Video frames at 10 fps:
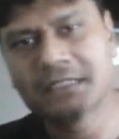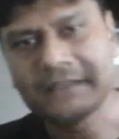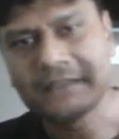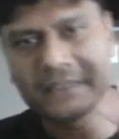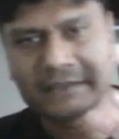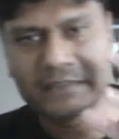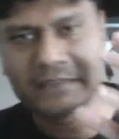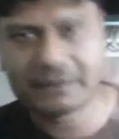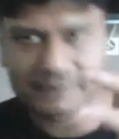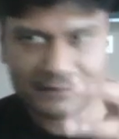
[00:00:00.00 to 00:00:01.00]
that he
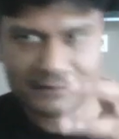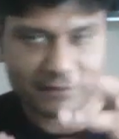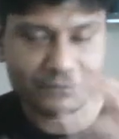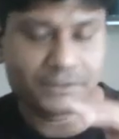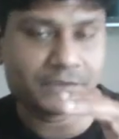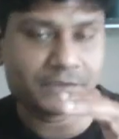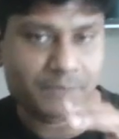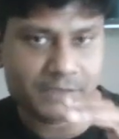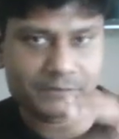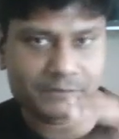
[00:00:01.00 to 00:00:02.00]
exists in a 3D
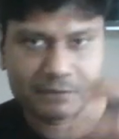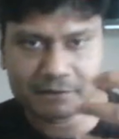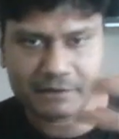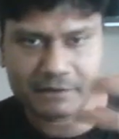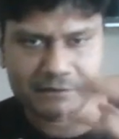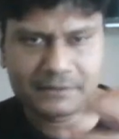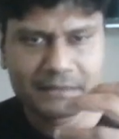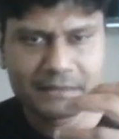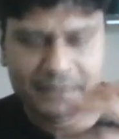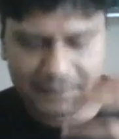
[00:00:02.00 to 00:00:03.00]
space, because that
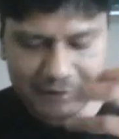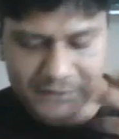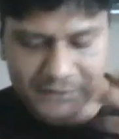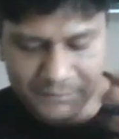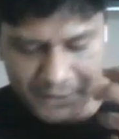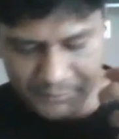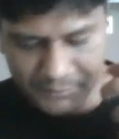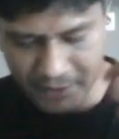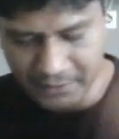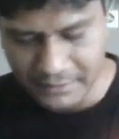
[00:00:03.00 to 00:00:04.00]
just makes
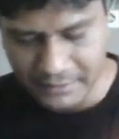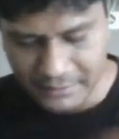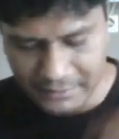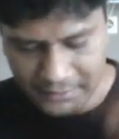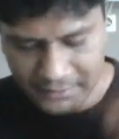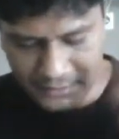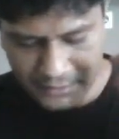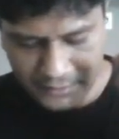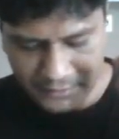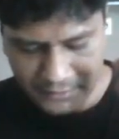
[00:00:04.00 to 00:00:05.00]
my
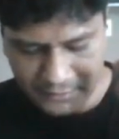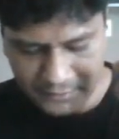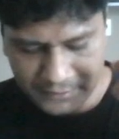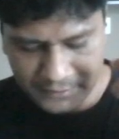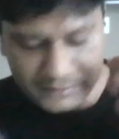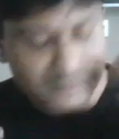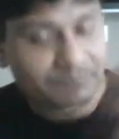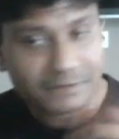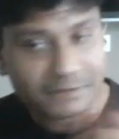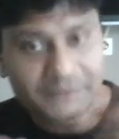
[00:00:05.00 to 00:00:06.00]
that
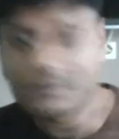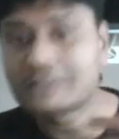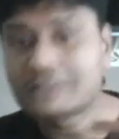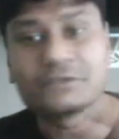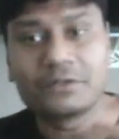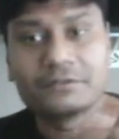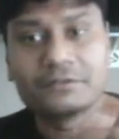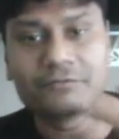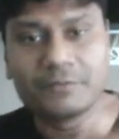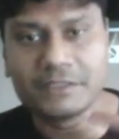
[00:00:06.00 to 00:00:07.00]
just makes drawing
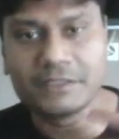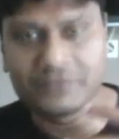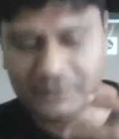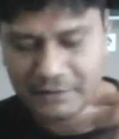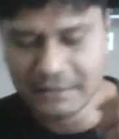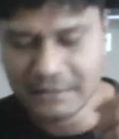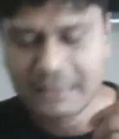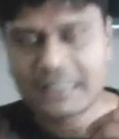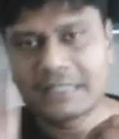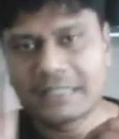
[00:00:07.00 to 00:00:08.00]
for me interesting.
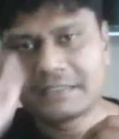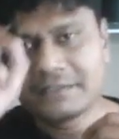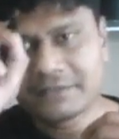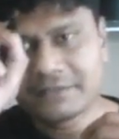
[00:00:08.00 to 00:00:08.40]
And here the